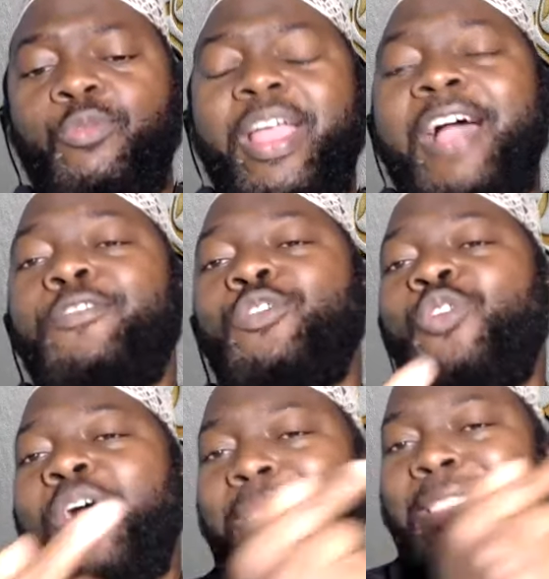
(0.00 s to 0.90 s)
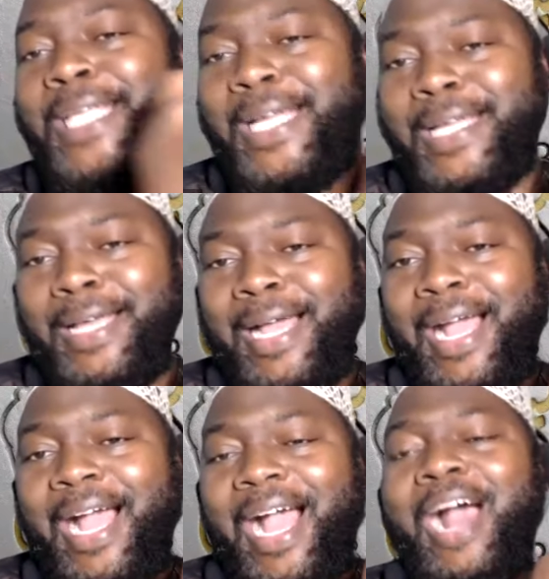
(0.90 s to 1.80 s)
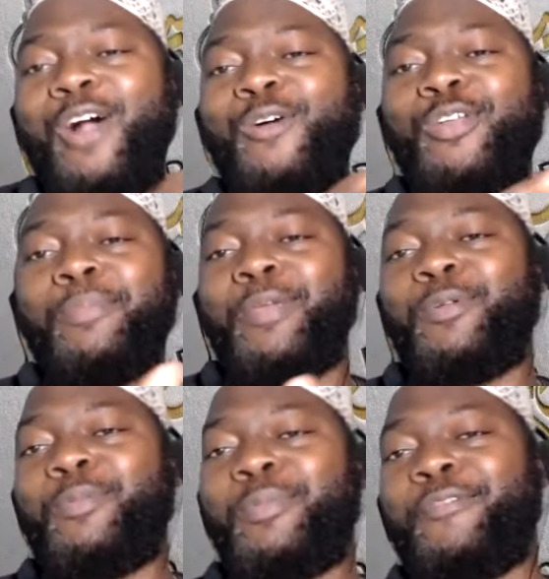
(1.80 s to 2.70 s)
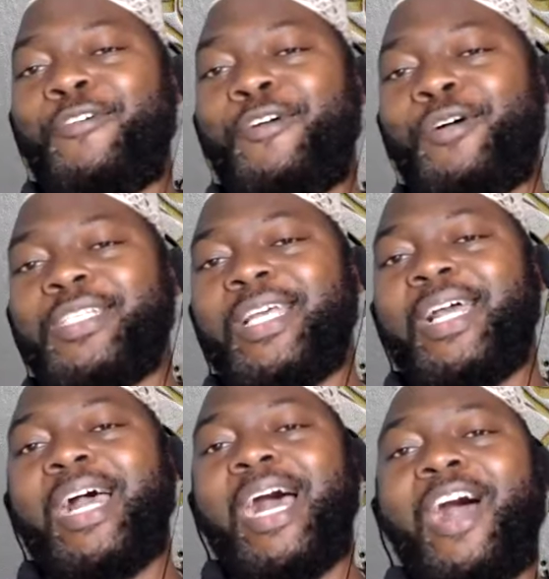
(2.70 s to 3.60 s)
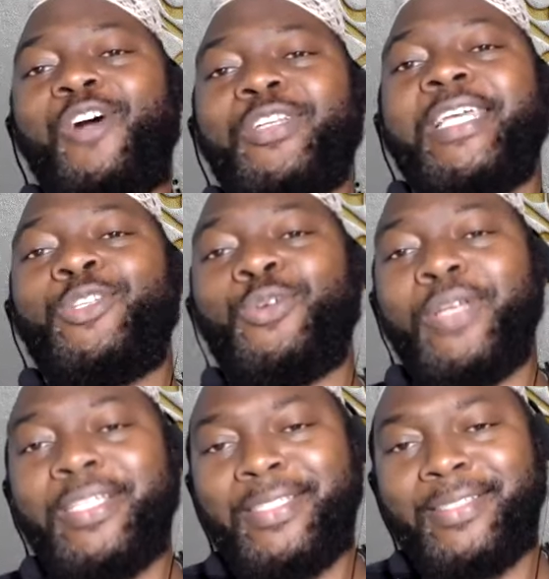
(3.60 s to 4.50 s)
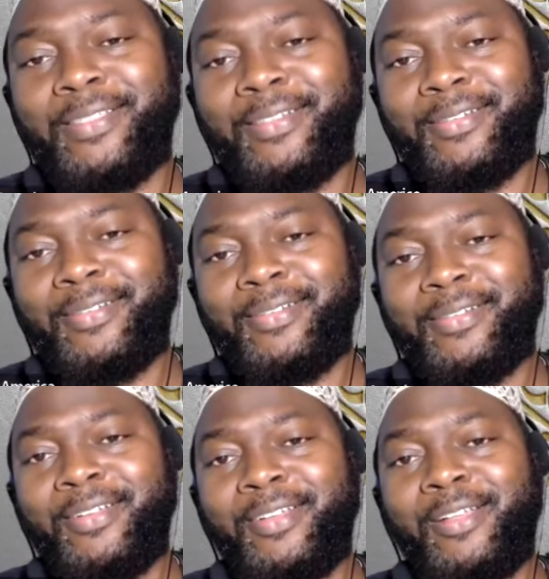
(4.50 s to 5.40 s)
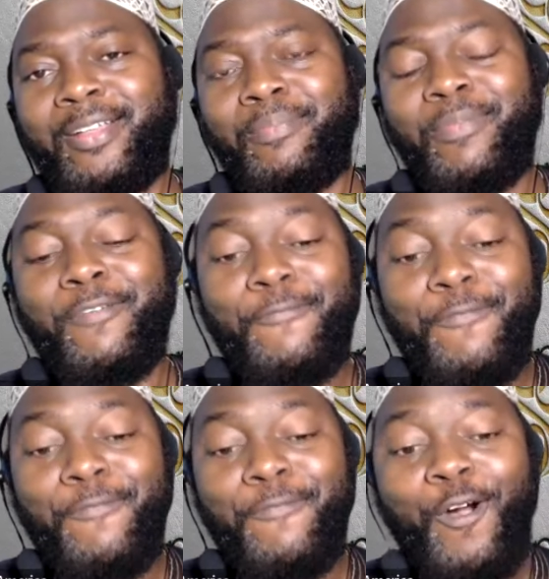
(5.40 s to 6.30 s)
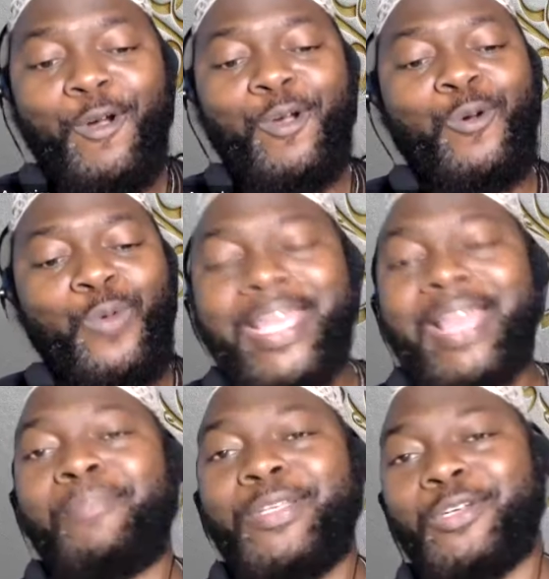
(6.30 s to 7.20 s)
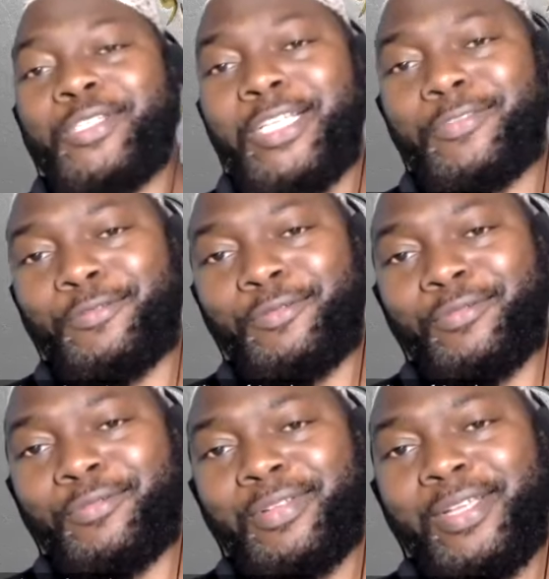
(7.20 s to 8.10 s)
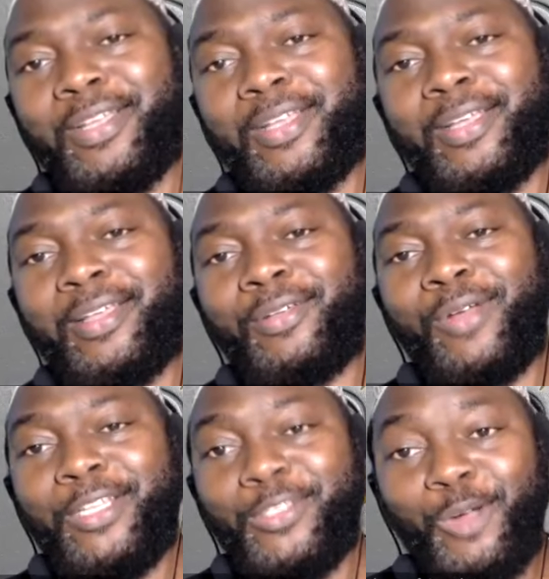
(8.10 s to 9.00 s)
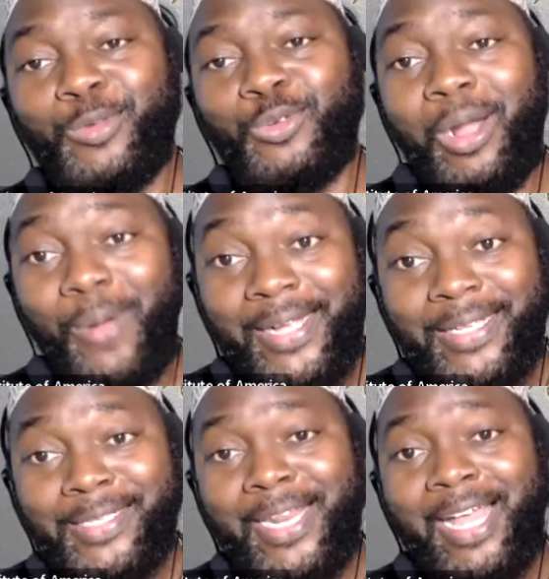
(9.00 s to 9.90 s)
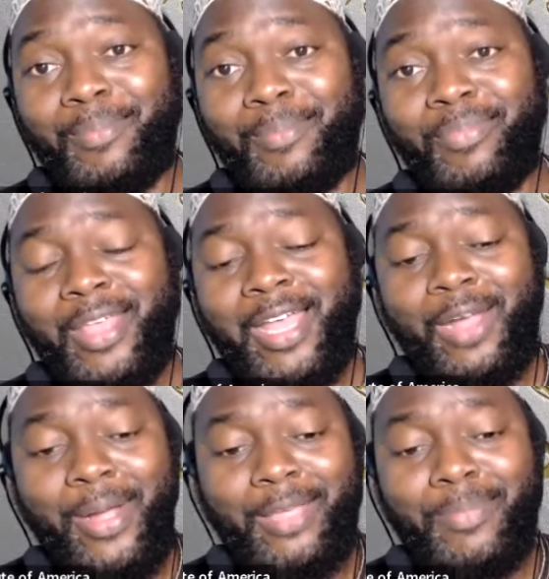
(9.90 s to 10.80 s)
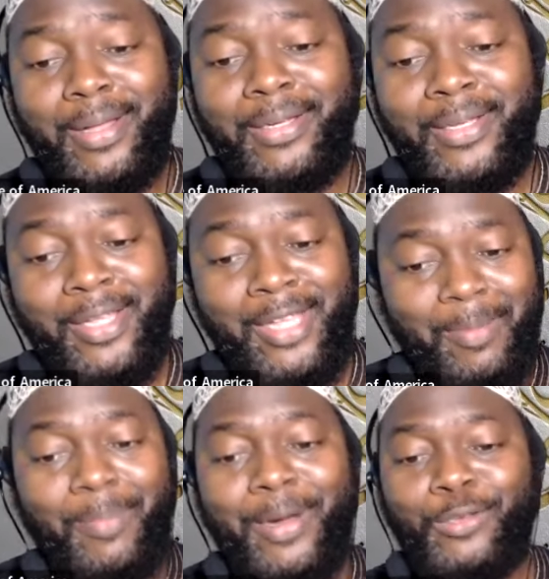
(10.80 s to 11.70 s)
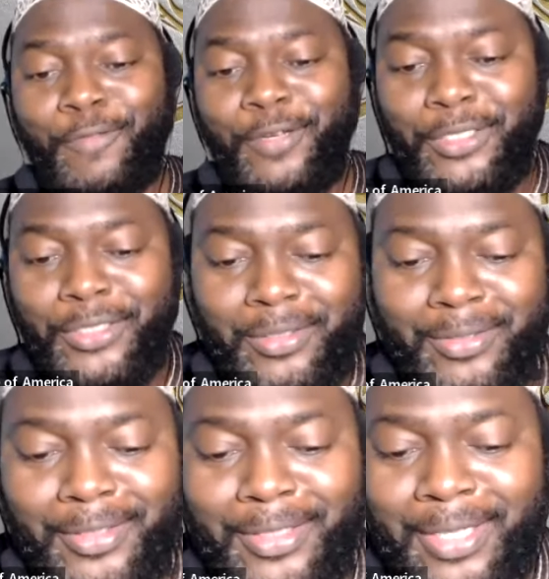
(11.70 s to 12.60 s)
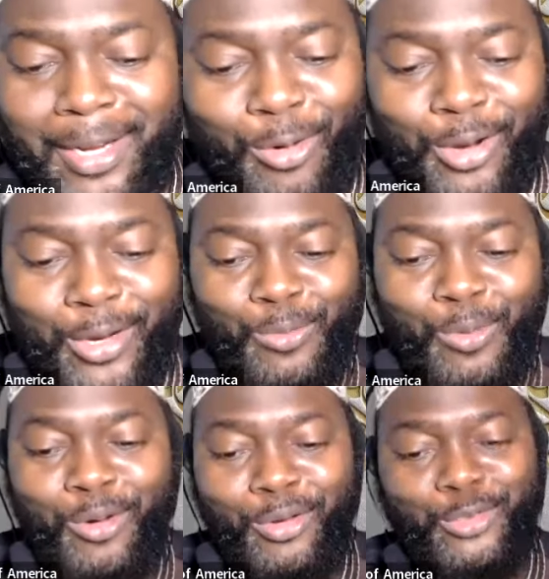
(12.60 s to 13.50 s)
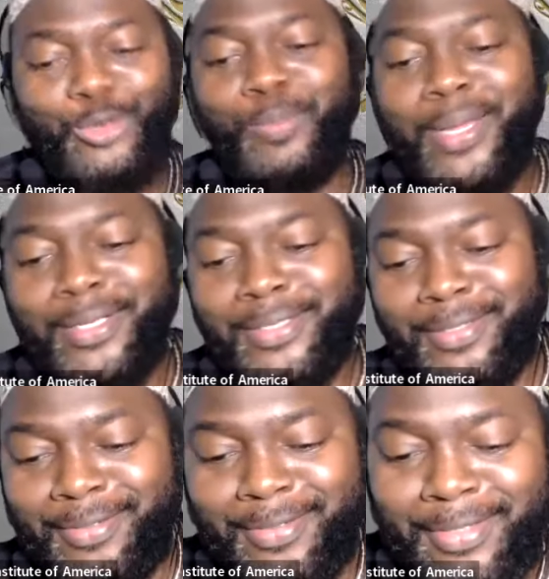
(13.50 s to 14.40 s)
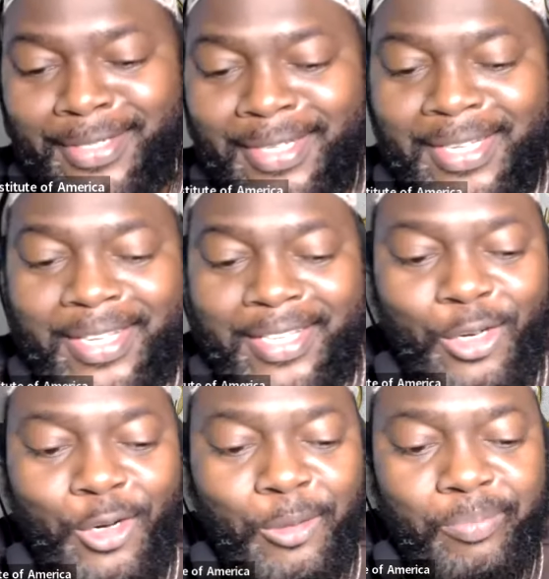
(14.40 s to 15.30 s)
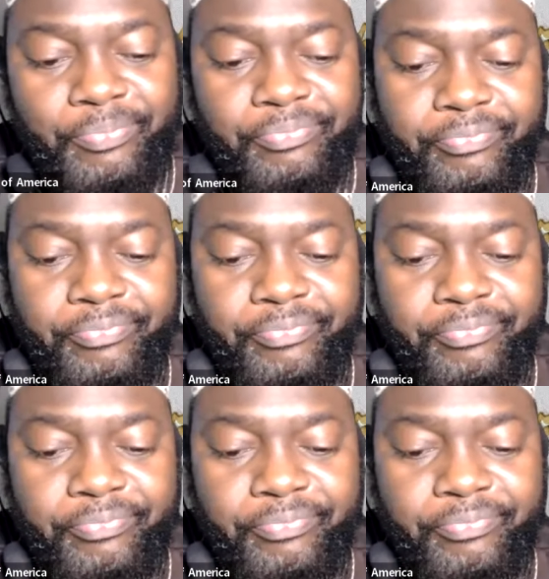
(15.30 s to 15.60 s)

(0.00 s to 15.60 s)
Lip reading: we have to go and check how the people before us, how did they do it before we can be successful when it comes to our Islam, our Iman. I'm about to finish, inshallah, only 1 or 2 minutes. So,